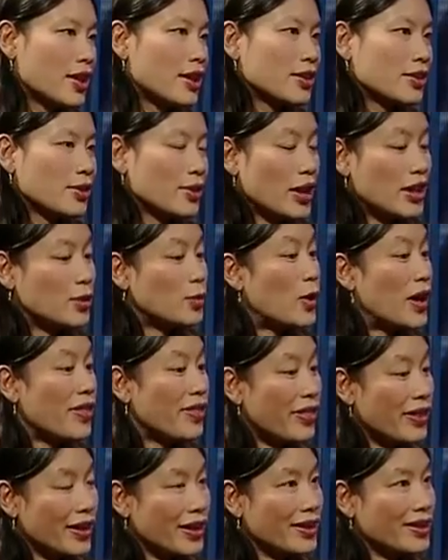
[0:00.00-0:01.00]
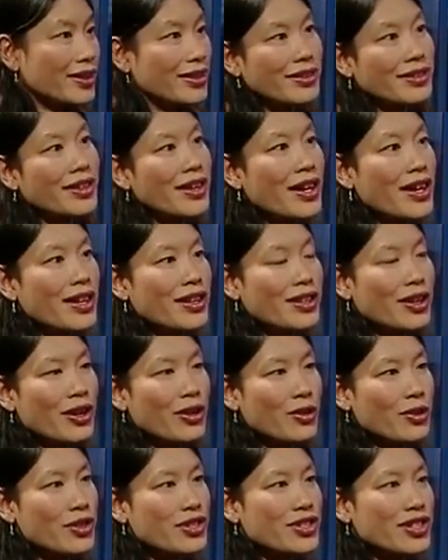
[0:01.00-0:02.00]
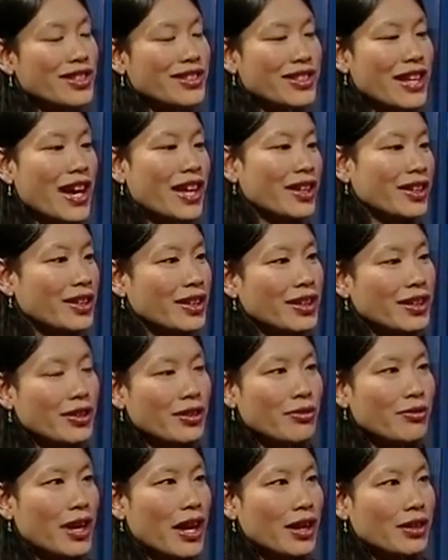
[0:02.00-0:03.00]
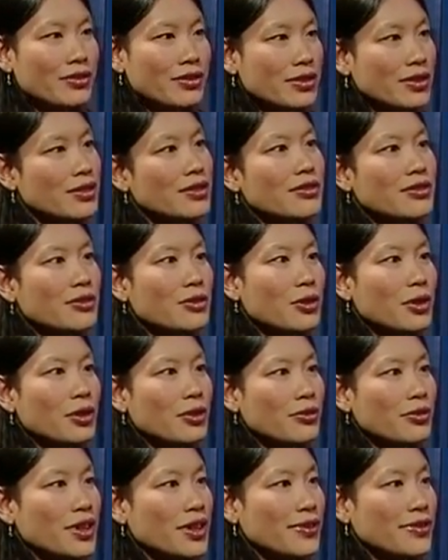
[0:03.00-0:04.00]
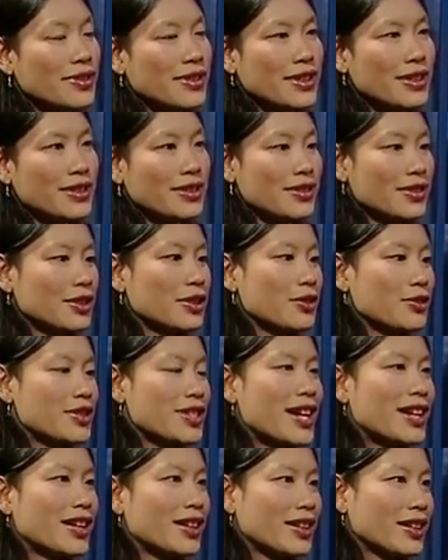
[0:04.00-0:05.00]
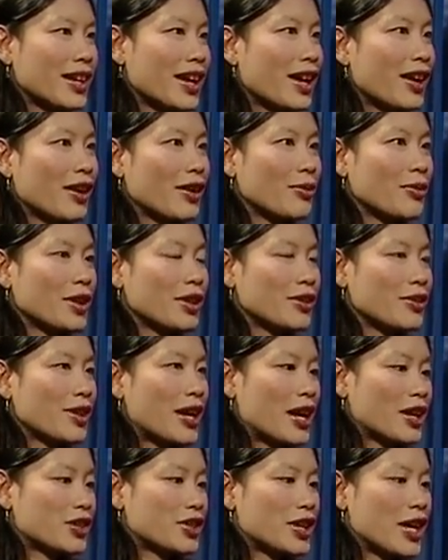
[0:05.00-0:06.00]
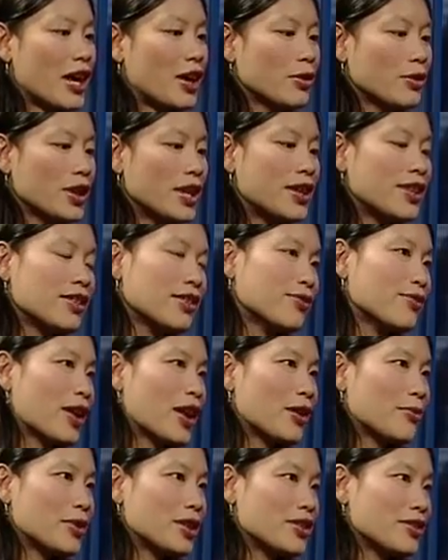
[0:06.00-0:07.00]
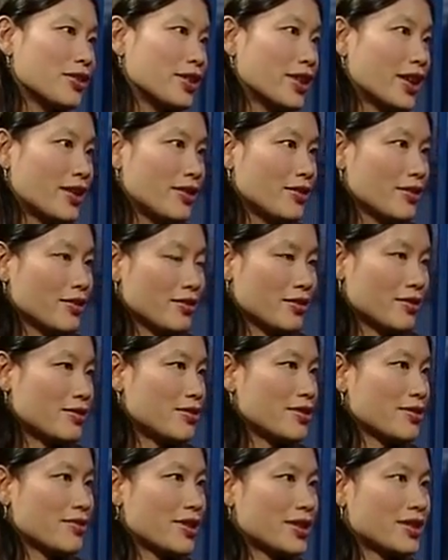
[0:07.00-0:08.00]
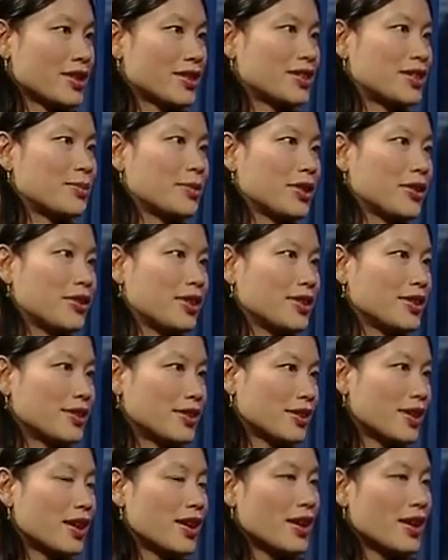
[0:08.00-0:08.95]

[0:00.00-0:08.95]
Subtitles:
So that's one thing, and the other is just etiquette around coral reefs and, you know, taking care when you're actually out in the environment to get your direct experience.